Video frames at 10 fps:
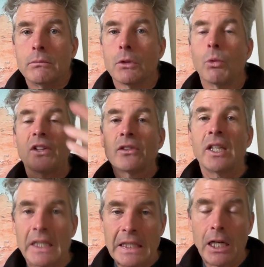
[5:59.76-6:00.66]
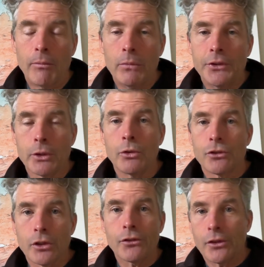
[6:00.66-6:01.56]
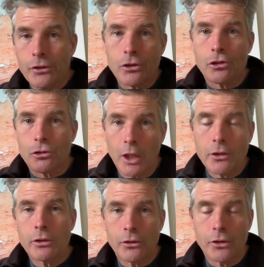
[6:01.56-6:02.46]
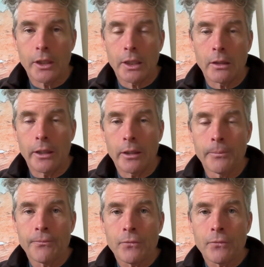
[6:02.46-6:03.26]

There wasn't any government. There was just this structure sitting there.